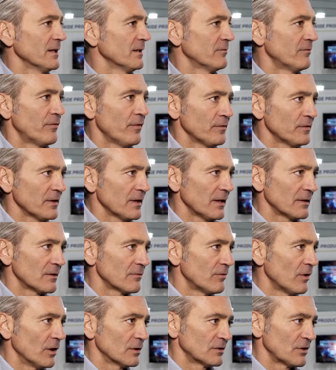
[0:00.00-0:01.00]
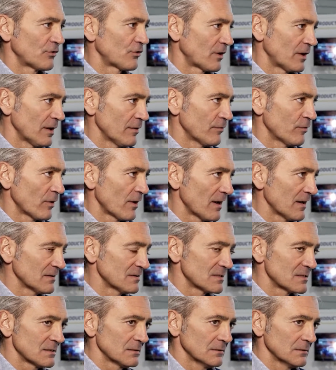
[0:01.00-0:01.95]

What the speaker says: 1500 volt is key for us.